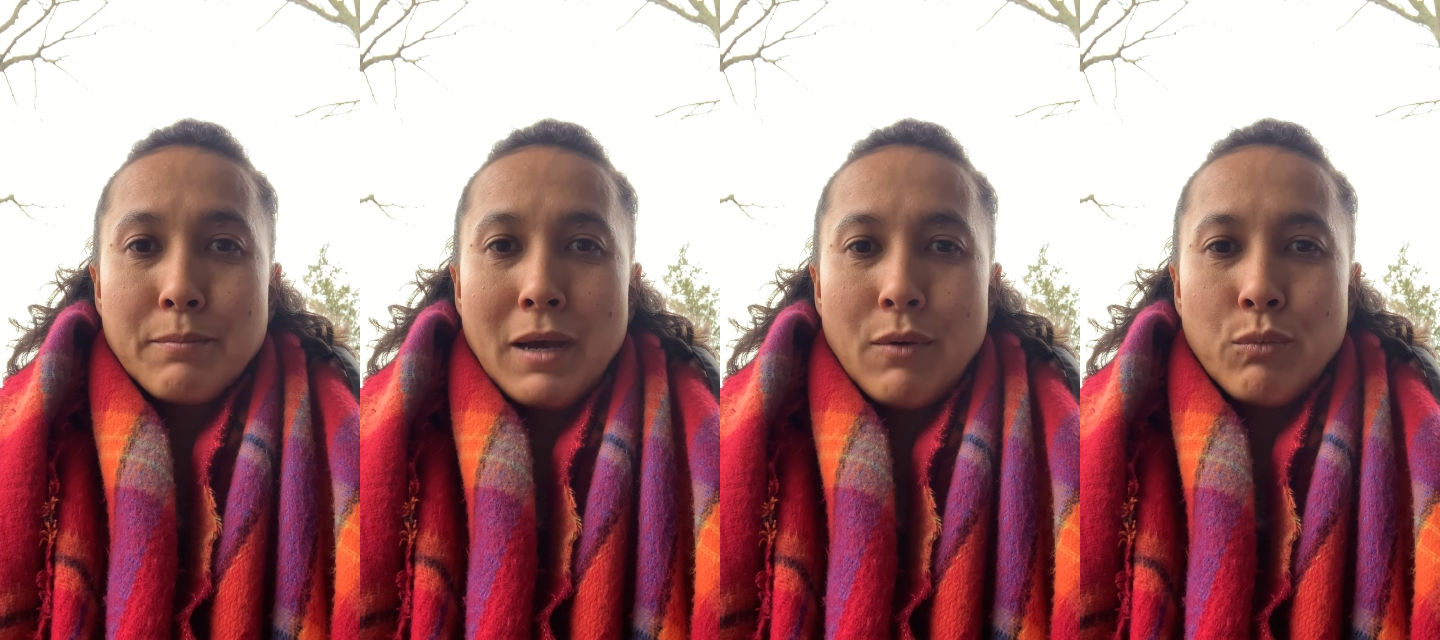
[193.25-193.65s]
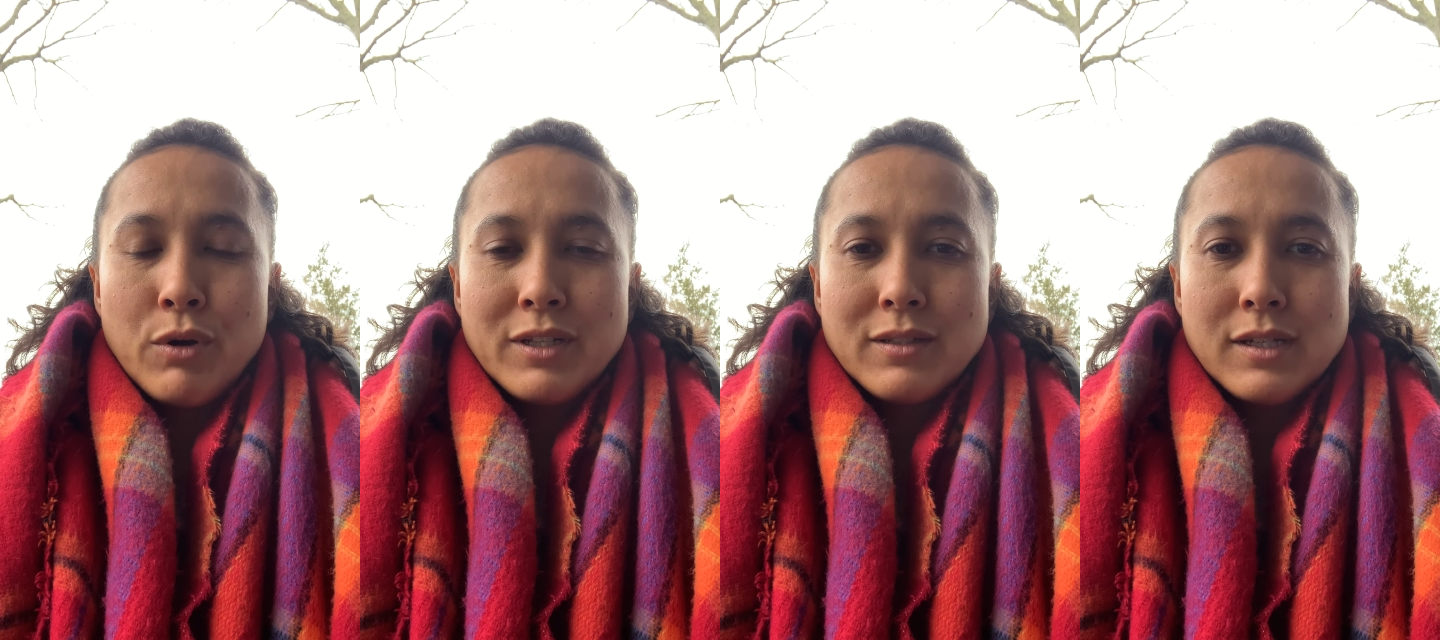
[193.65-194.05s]
about
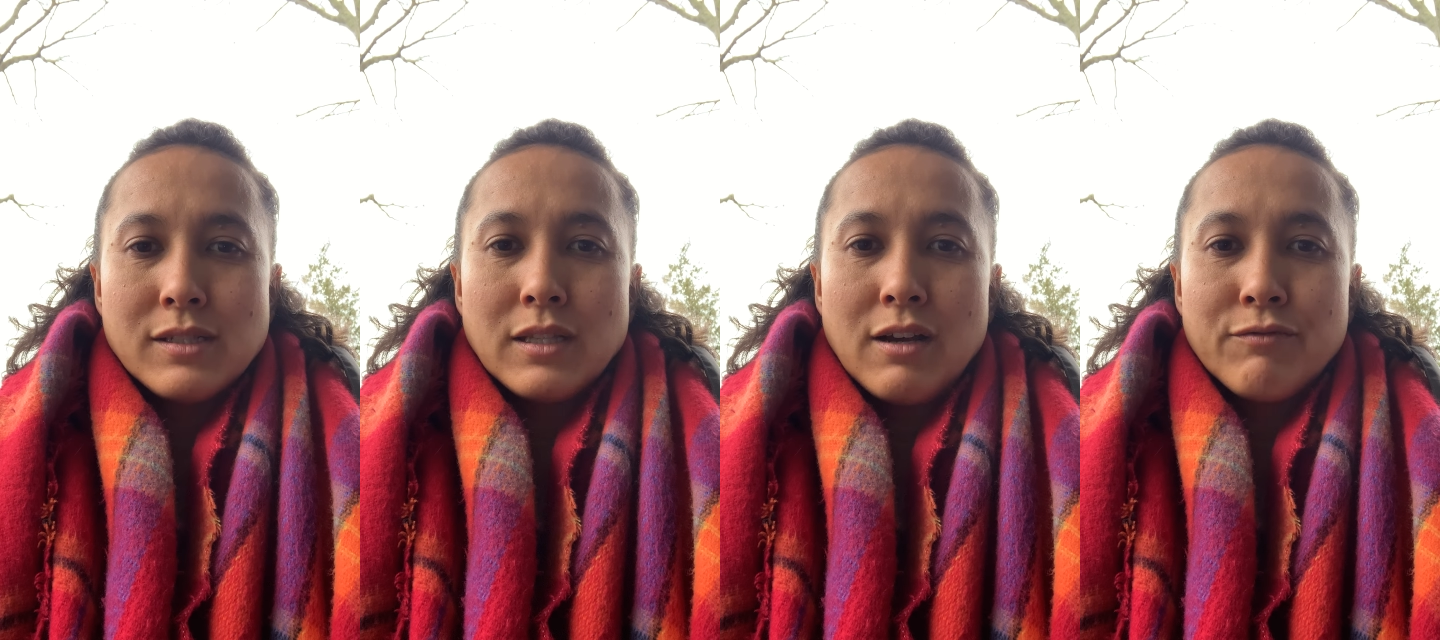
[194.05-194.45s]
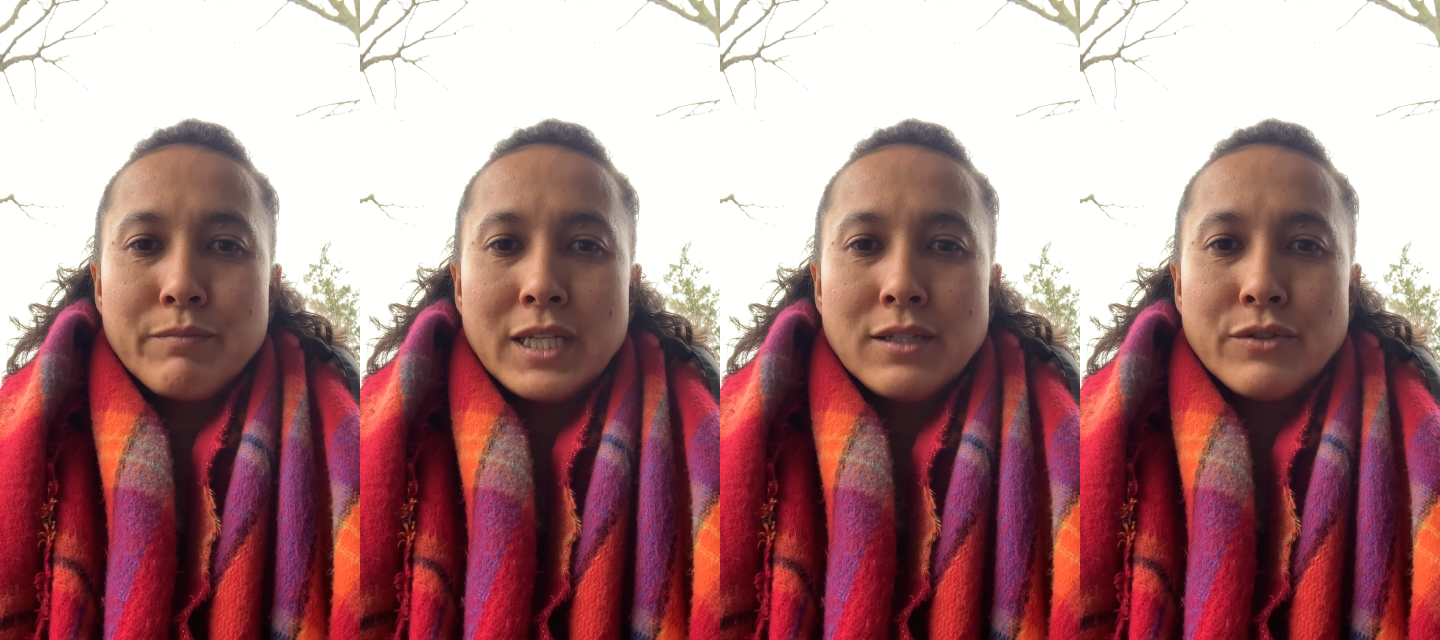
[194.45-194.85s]
what does love
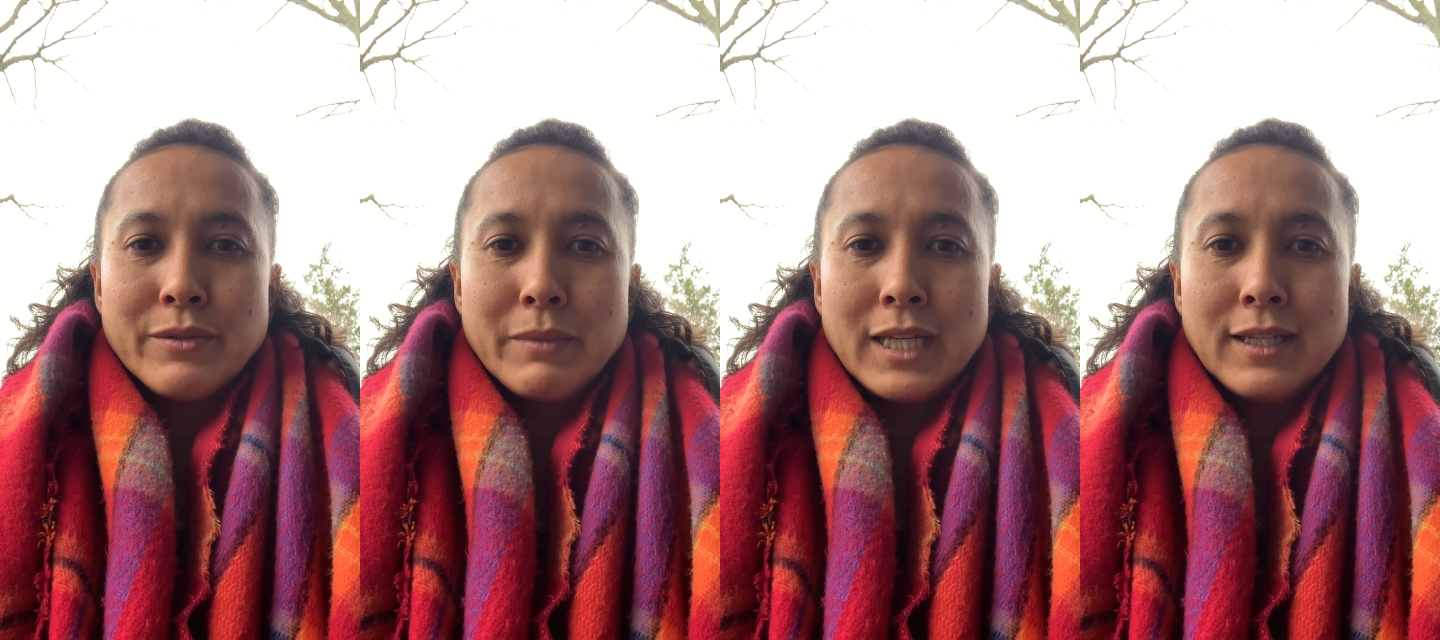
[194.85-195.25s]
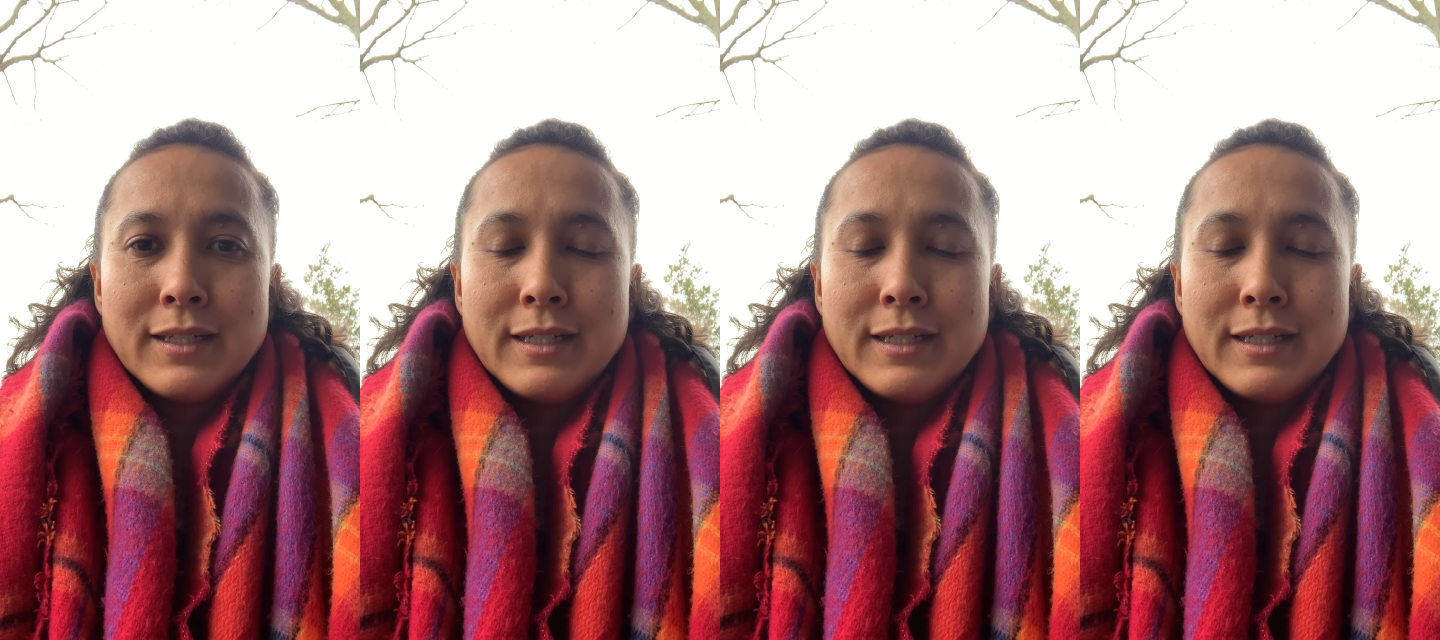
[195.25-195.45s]
mean to me.